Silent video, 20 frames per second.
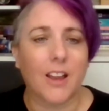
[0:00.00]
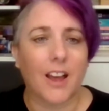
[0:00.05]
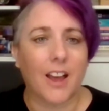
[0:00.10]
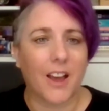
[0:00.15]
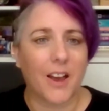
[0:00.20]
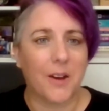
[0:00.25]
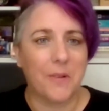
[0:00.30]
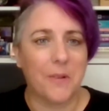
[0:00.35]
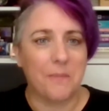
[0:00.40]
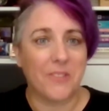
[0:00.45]

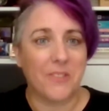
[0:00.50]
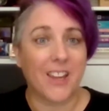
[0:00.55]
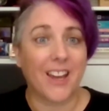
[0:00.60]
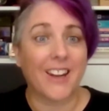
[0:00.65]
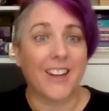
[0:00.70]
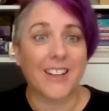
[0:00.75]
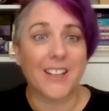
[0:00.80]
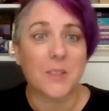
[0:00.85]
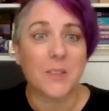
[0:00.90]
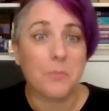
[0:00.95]
And
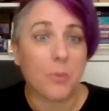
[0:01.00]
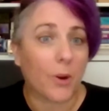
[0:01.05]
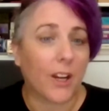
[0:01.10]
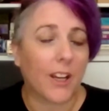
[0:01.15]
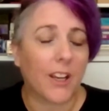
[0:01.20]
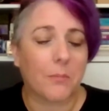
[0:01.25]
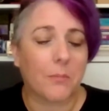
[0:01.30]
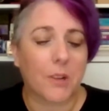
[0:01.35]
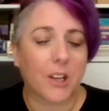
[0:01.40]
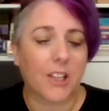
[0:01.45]
it's
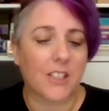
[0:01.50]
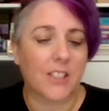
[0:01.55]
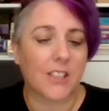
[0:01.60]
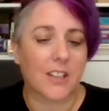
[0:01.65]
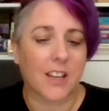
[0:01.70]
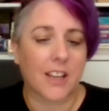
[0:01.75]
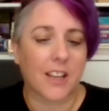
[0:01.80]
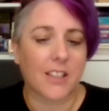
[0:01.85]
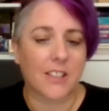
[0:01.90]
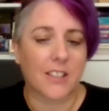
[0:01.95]
brilliant, because
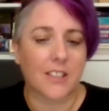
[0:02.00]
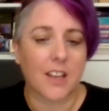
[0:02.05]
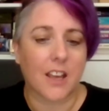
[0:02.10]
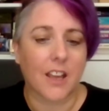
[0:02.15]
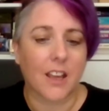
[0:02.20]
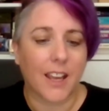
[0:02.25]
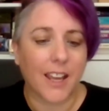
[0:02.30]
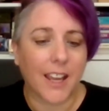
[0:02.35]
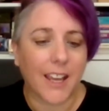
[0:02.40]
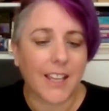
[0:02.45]
it
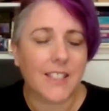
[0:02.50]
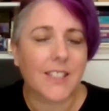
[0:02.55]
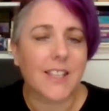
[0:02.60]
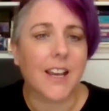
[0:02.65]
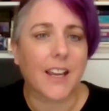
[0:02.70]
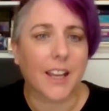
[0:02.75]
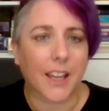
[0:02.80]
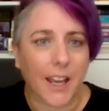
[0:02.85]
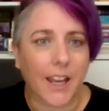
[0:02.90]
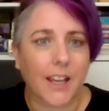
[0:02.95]
is
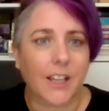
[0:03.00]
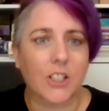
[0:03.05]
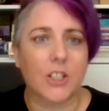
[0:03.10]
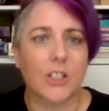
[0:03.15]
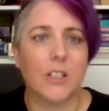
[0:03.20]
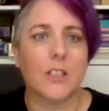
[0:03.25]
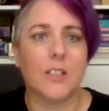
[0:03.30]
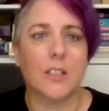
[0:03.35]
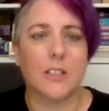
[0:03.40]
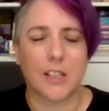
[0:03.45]
that connection, isn't it?